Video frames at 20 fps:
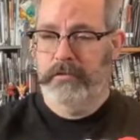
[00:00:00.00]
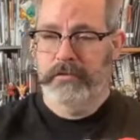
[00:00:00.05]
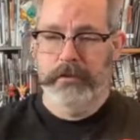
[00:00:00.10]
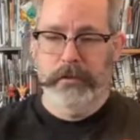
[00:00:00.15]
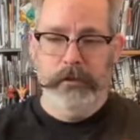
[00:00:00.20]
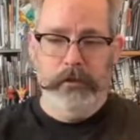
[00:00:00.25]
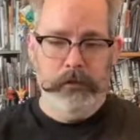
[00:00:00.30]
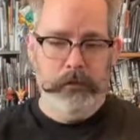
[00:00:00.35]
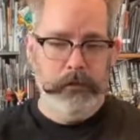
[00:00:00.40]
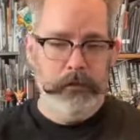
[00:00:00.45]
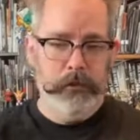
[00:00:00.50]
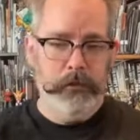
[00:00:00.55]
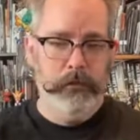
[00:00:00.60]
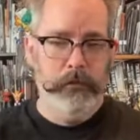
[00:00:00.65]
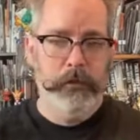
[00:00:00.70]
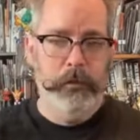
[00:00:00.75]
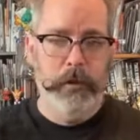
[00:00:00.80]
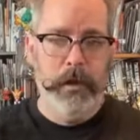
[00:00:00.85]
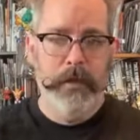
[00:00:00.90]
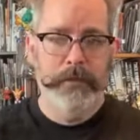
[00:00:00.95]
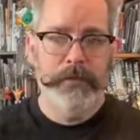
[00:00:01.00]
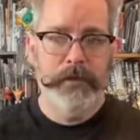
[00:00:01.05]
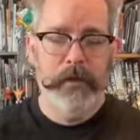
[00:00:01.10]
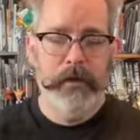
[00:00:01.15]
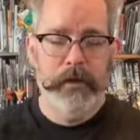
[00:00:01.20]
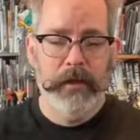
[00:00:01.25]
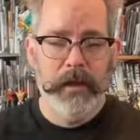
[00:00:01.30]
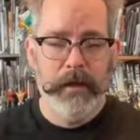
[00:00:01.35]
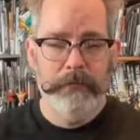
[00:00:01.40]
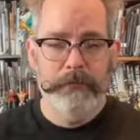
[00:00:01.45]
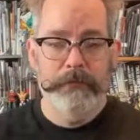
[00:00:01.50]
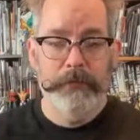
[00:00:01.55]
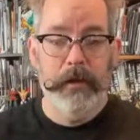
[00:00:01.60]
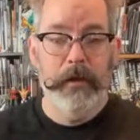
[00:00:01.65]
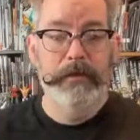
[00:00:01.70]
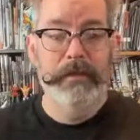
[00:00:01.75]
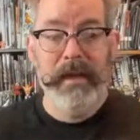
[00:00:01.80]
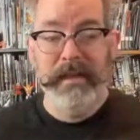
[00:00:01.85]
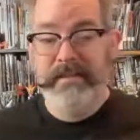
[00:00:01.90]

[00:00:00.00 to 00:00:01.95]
So, you know, go out there and have fun.